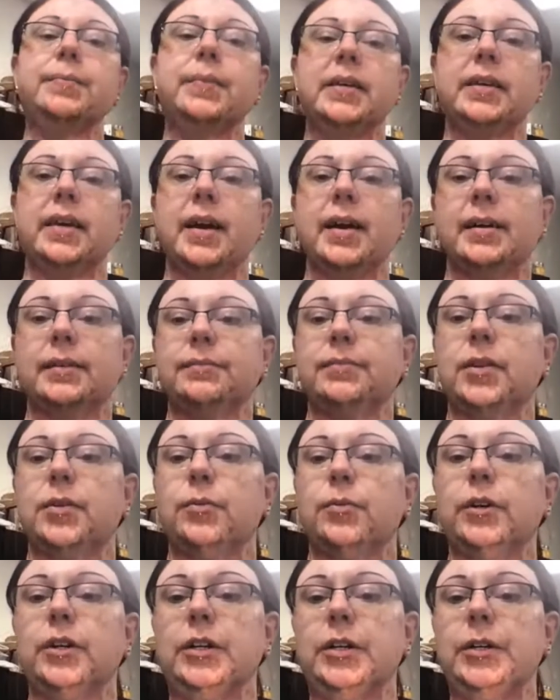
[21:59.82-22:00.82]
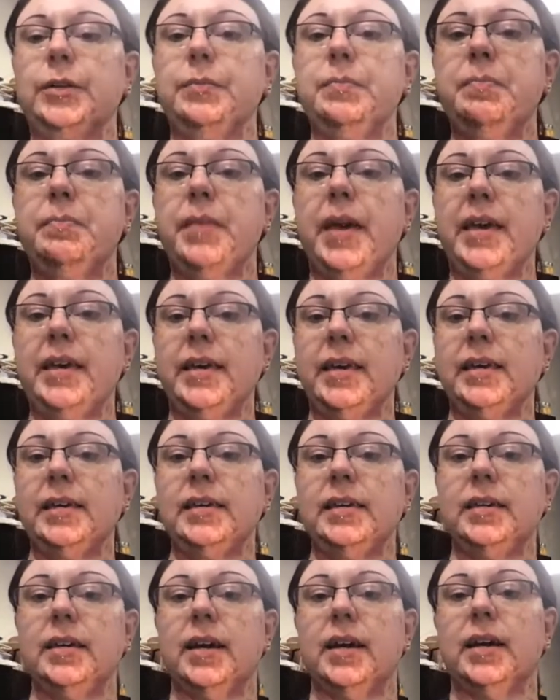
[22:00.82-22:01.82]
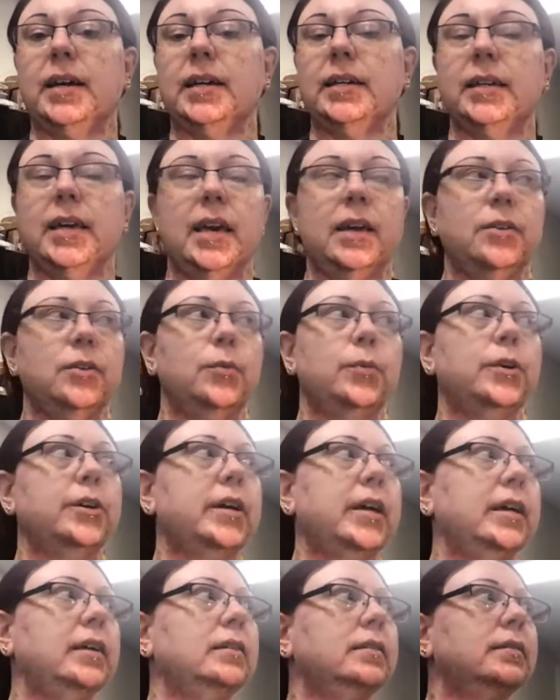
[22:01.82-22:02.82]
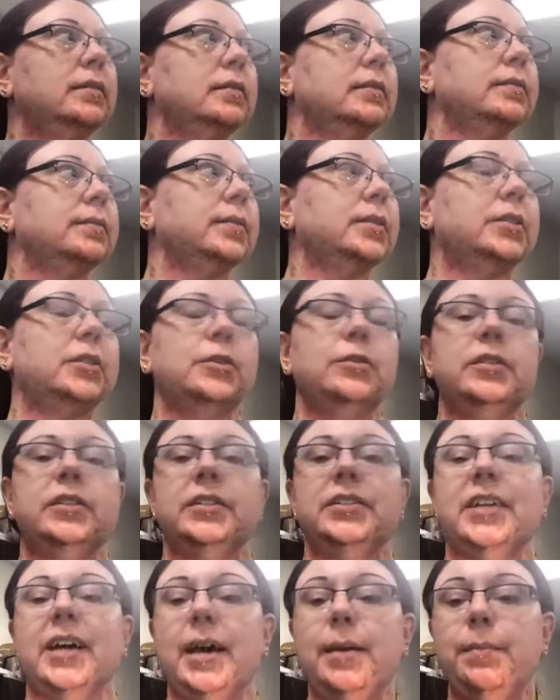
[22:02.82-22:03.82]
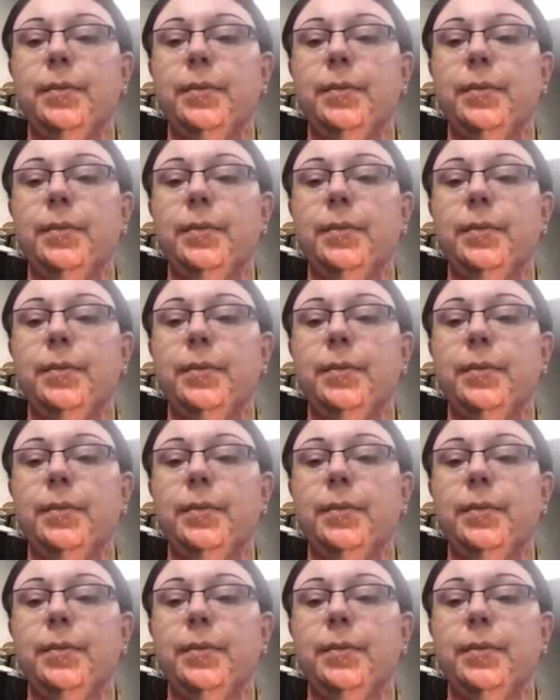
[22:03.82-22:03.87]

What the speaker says: yeah, we're making candle working. So it's a type